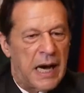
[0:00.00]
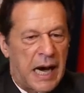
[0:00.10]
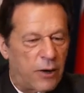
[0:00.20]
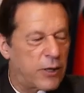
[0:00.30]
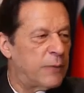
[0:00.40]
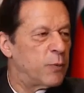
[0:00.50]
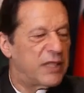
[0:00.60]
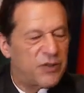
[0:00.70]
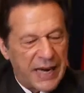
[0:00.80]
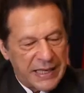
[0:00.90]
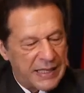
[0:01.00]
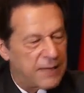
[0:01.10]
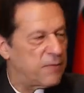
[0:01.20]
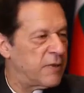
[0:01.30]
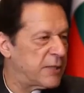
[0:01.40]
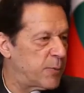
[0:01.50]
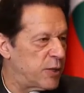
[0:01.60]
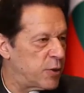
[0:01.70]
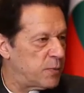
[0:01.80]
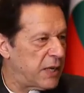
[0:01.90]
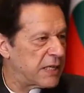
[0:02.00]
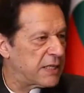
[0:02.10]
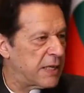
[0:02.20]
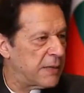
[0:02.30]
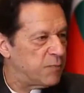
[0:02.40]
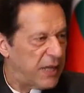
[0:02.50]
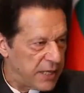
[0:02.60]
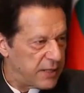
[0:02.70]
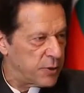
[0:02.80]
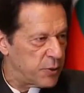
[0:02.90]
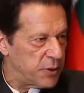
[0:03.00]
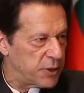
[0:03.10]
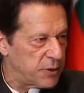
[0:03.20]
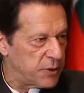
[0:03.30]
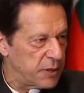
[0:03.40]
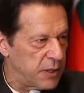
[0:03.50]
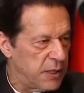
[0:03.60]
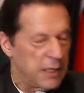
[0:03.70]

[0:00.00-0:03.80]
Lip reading: How can we attract their investment into Pakistan? That is the two issues.